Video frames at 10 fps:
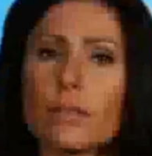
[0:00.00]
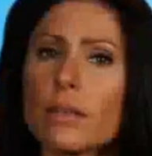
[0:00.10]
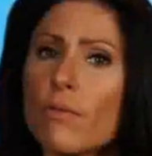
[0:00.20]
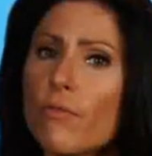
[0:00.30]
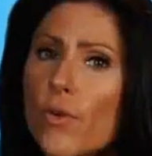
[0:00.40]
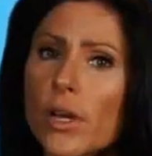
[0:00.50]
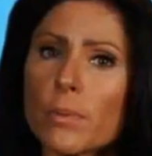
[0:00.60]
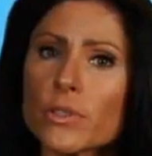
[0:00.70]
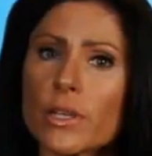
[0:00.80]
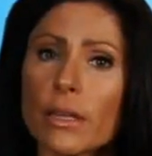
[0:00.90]
Some
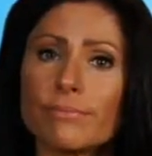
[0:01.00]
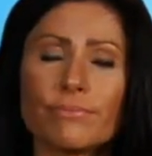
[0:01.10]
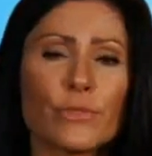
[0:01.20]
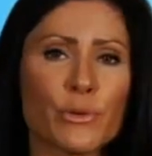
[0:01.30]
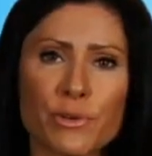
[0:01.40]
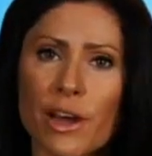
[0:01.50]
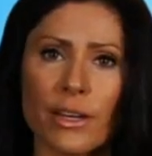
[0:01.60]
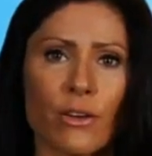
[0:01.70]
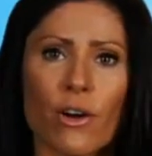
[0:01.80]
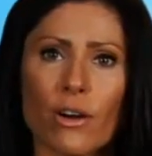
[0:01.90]
40% do none
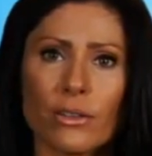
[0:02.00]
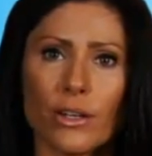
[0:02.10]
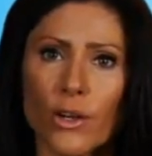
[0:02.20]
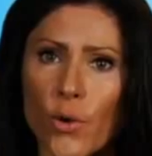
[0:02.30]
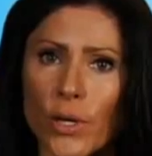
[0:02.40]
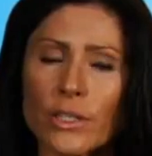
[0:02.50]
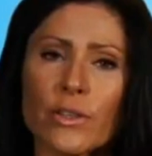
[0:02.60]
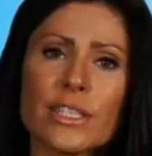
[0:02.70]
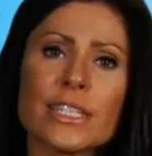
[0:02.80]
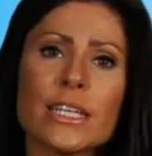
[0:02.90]
at all, according
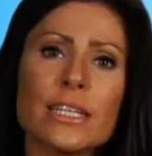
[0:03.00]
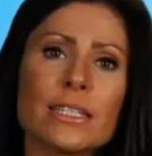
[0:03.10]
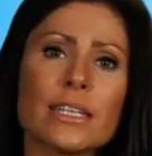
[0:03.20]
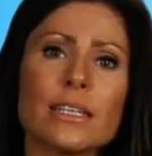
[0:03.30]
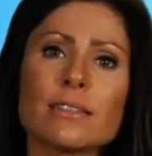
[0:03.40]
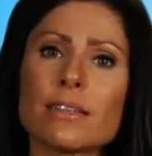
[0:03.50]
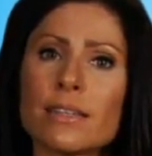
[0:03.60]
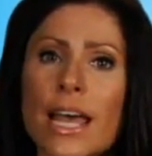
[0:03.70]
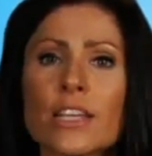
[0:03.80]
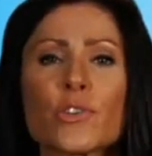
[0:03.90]
to the CDC's
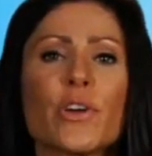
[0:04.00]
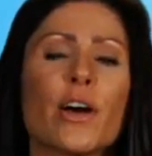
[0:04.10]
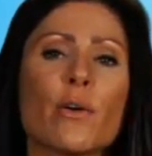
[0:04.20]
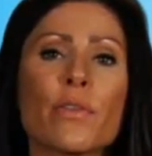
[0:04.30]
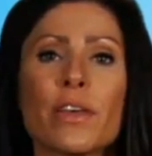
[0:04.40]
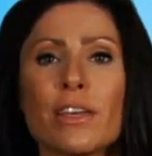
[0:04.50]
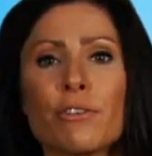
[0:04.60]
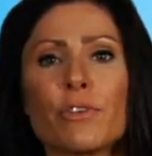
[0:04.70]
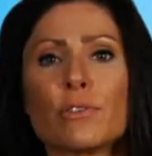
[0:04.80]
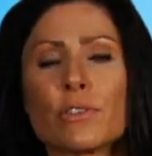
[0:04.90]
National Health Interview